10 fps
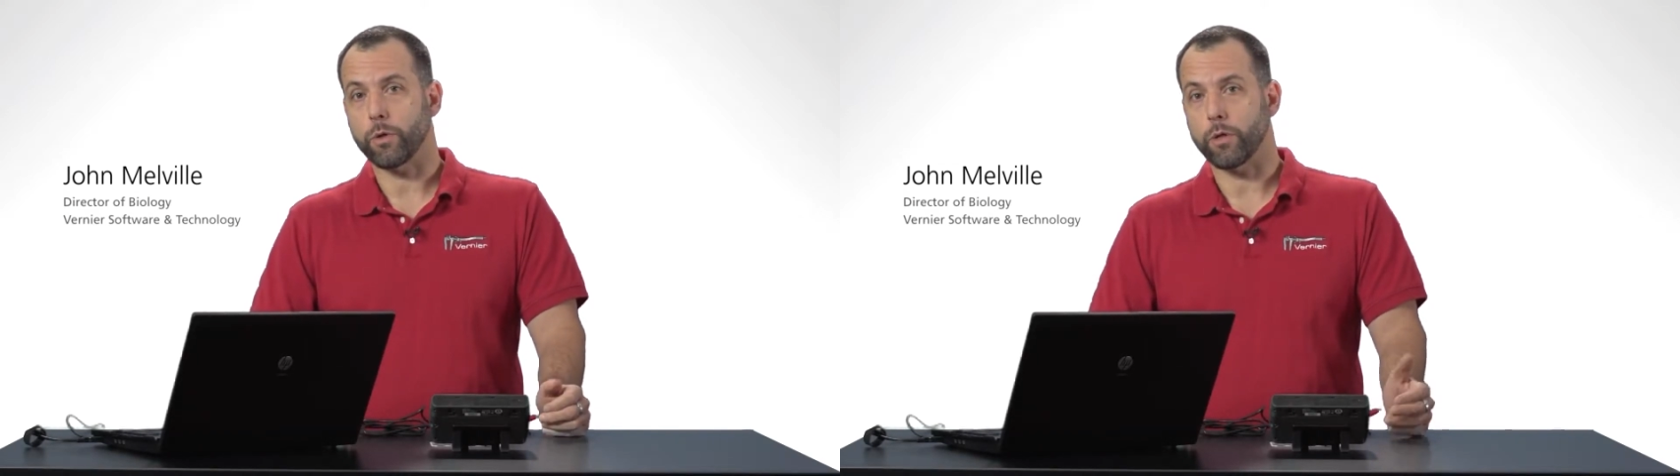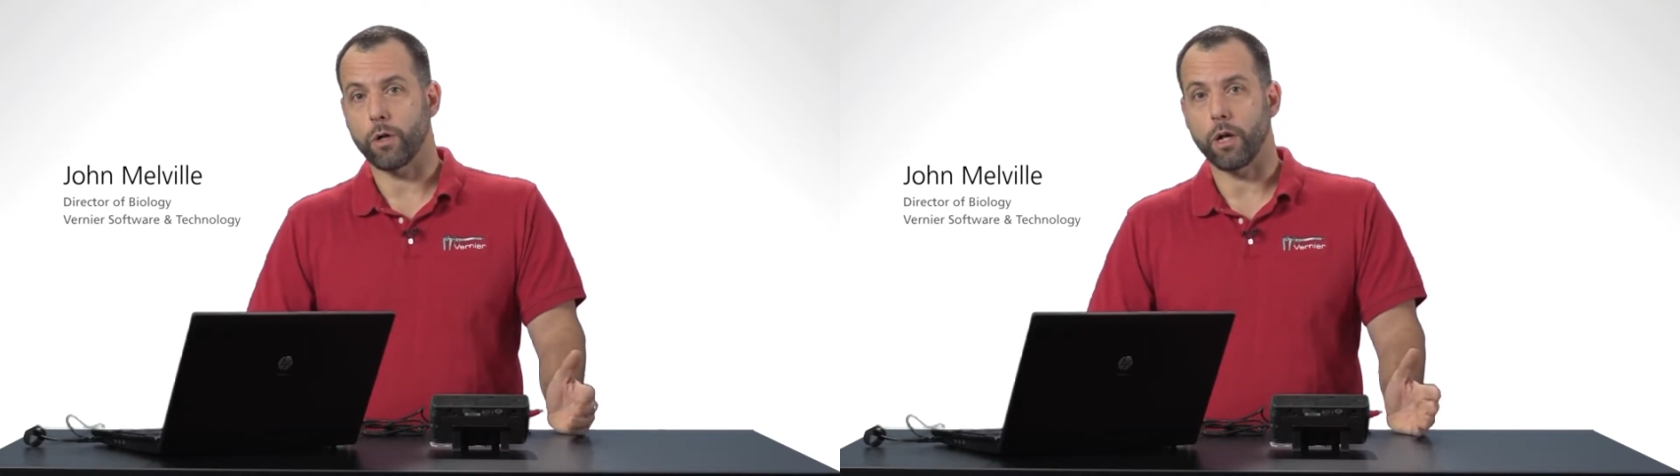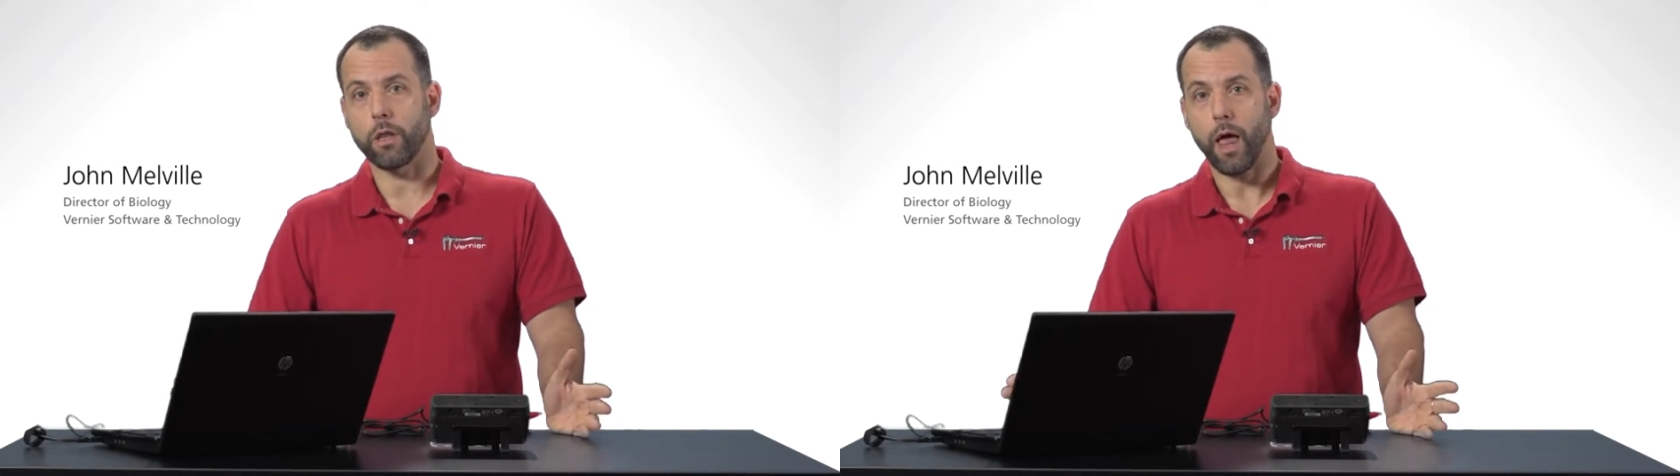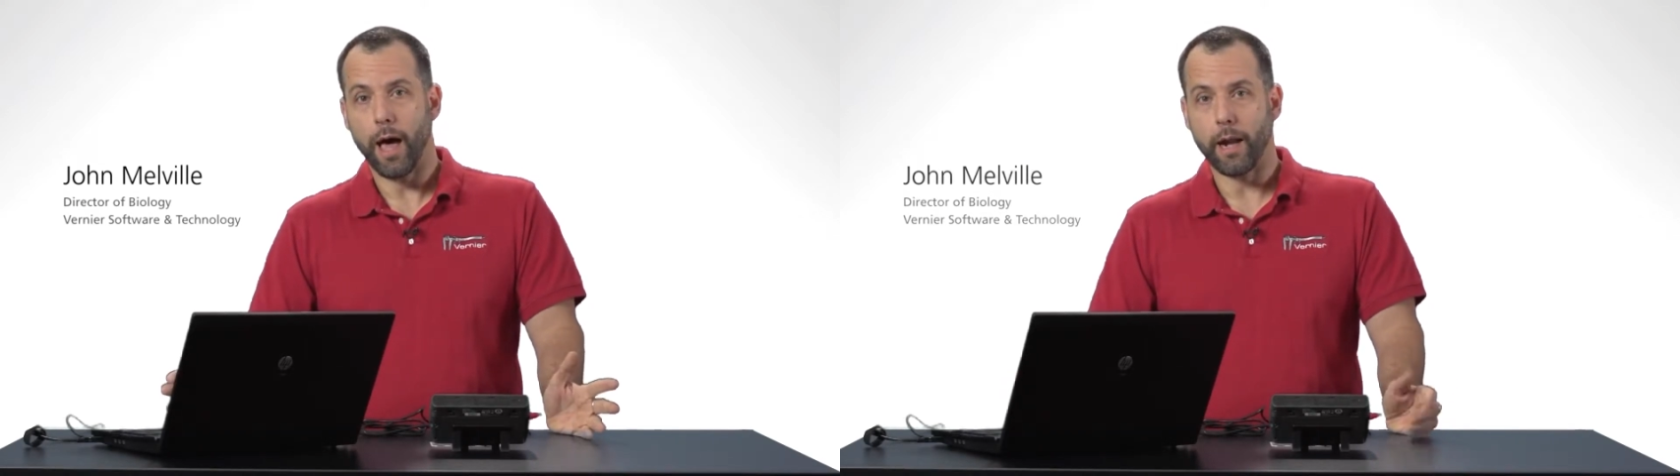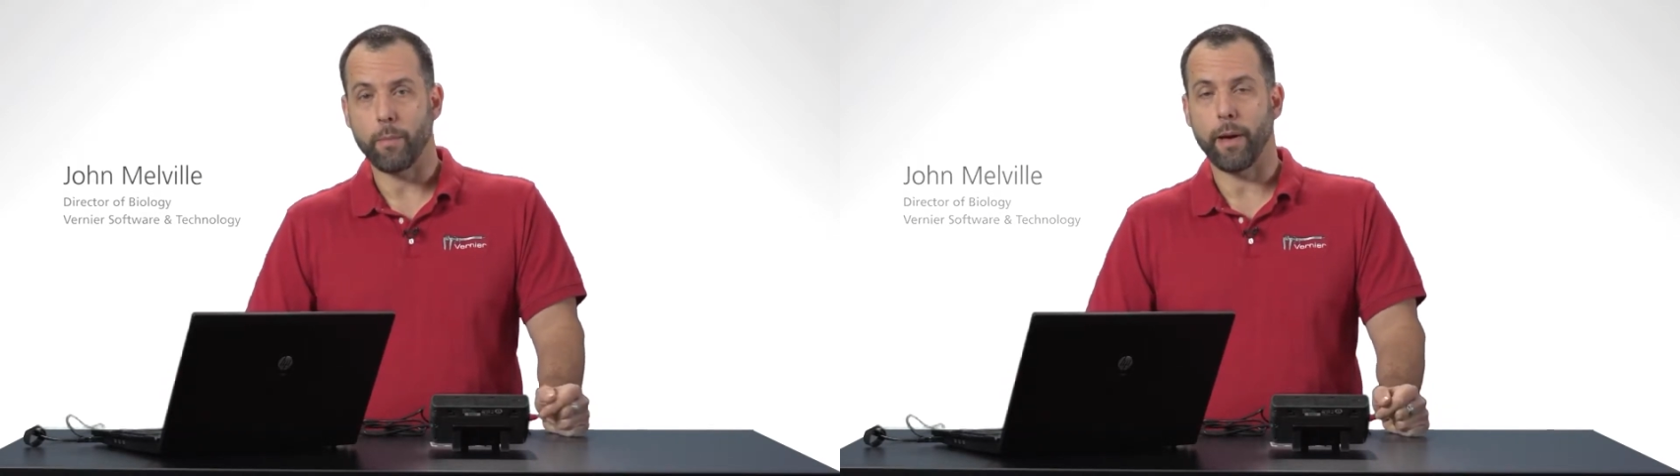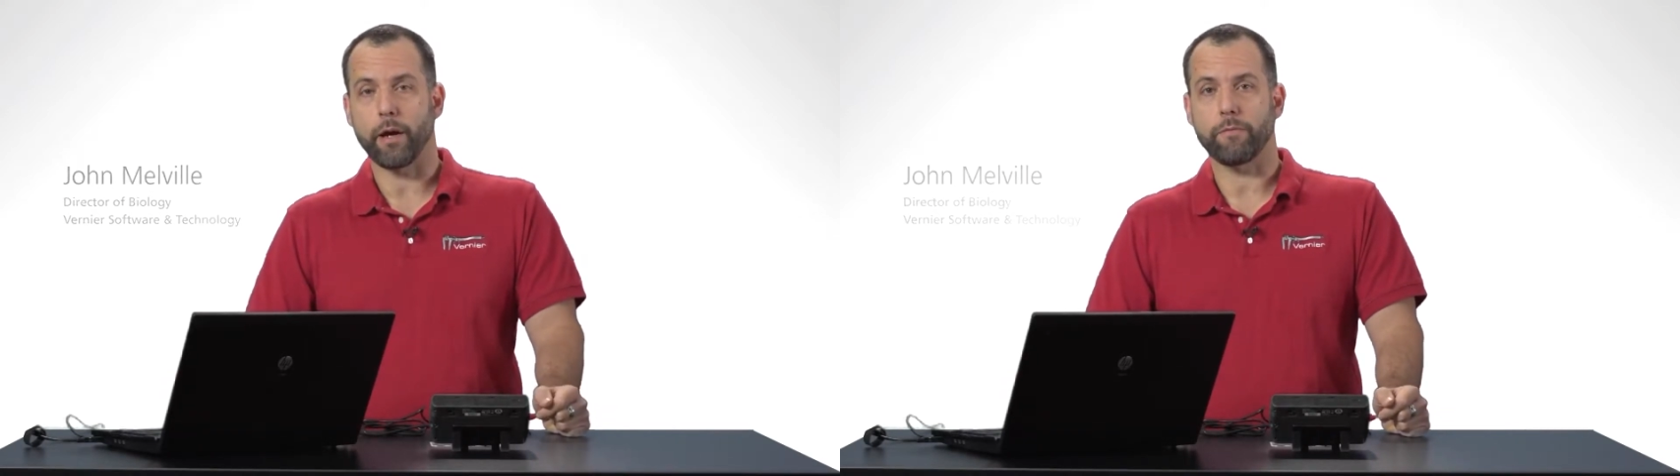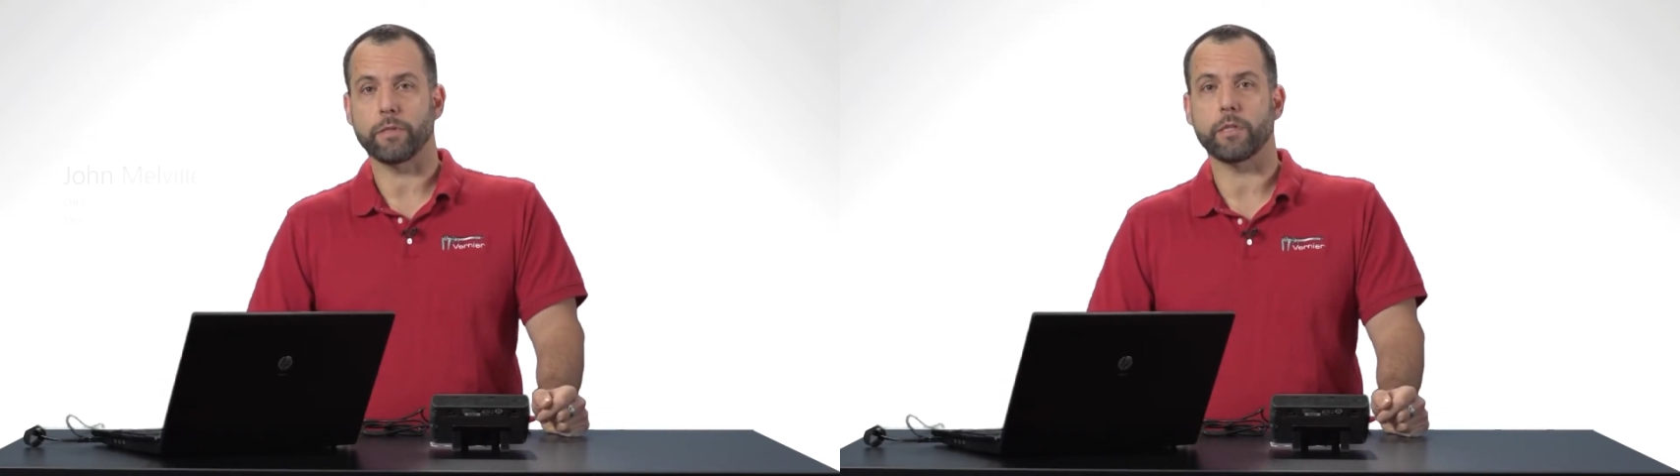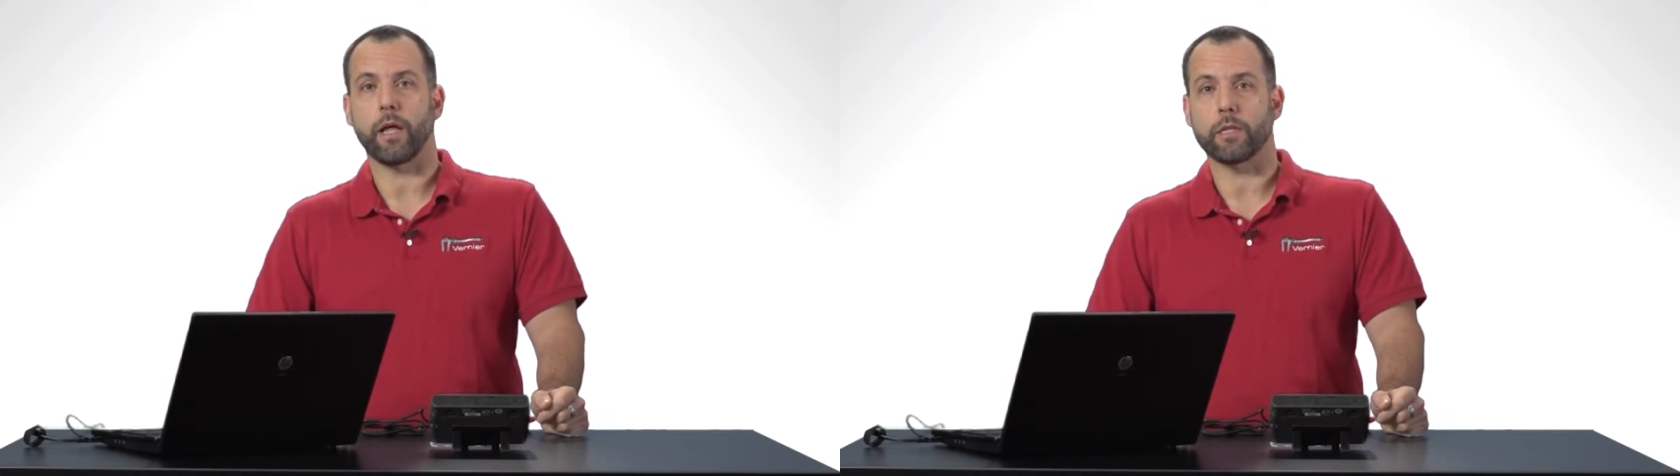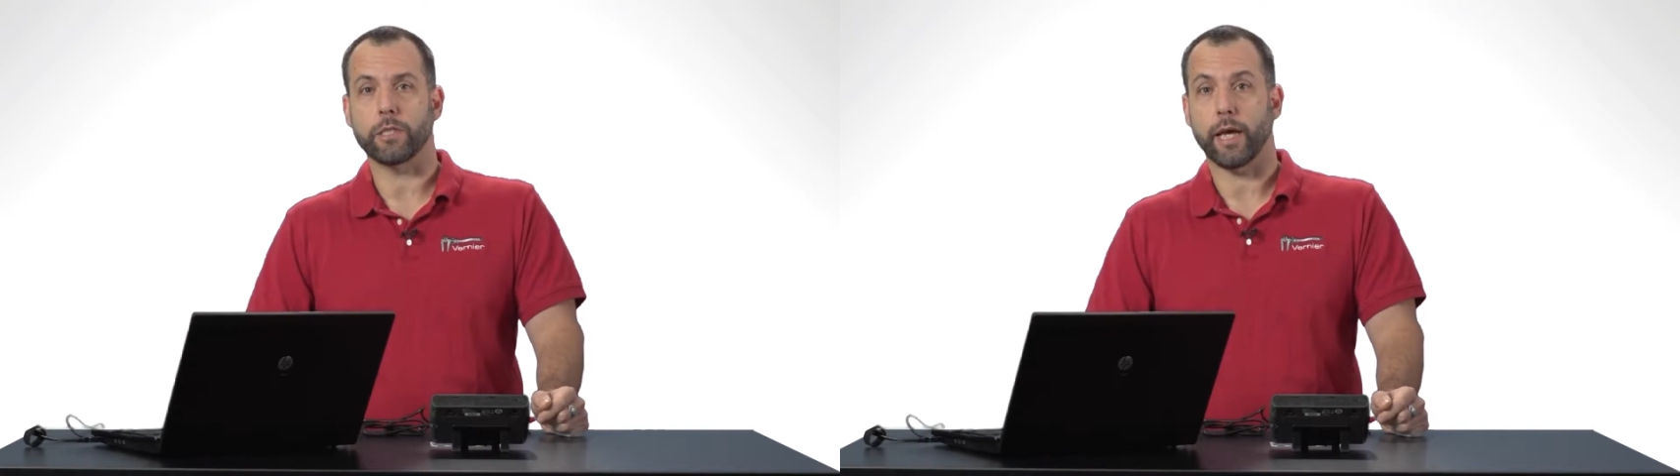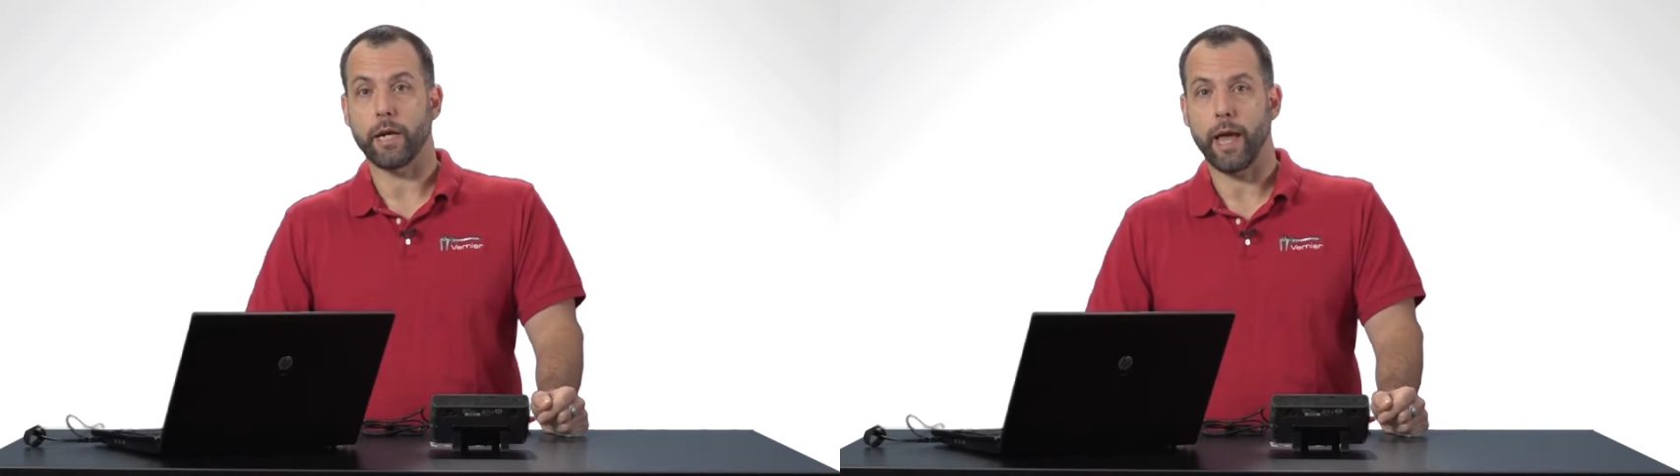you can learn a lot about physiology and